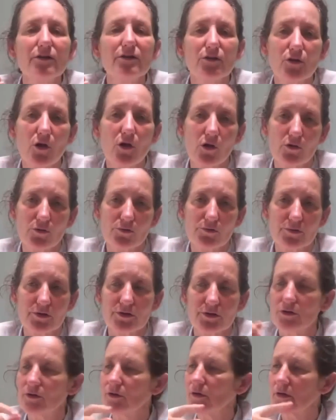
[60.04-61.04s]
you conquer
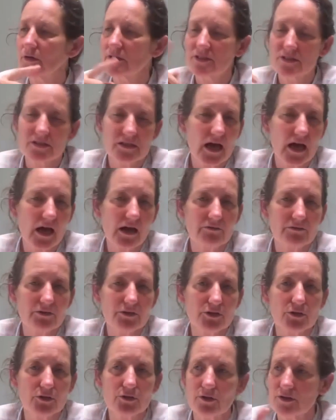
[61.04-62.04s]
it? You've got to starve
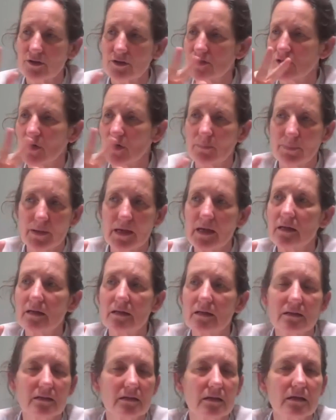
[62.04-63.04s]
it. You've got to stop
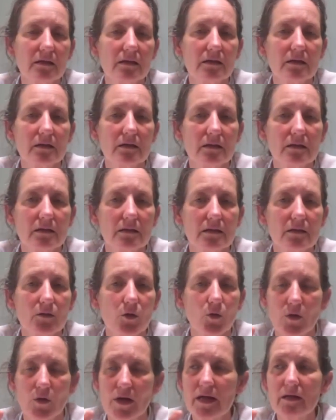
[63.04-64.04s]
anything
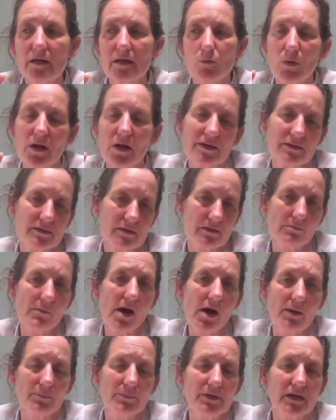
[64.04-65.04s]
or any way that it
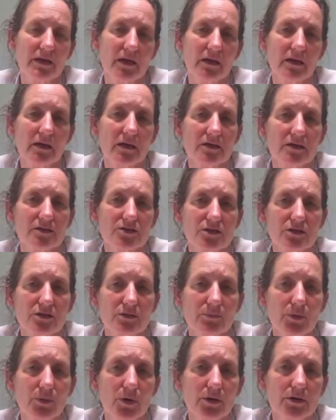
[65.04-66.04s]
might be getting into the
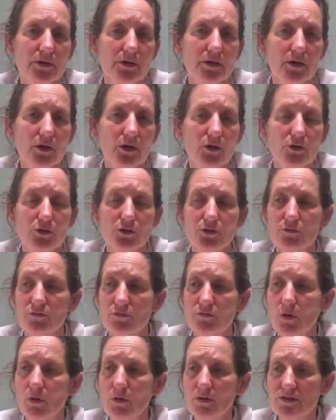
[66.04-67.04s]
body.
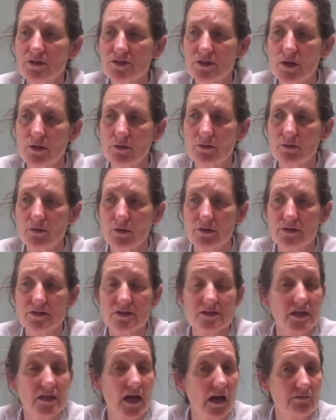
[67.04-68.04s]
You've also got to
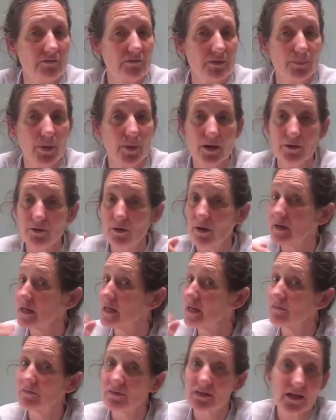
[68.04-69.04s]
starve it by not
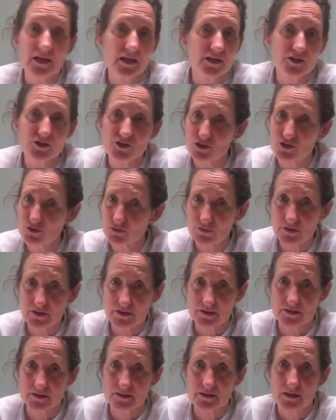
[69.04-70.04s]
having any
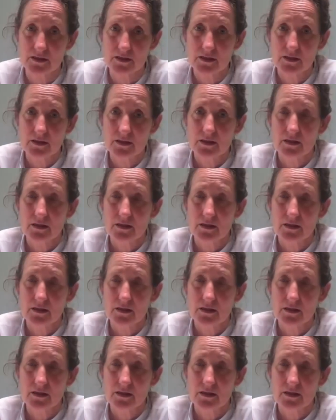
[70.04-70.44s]
sugars.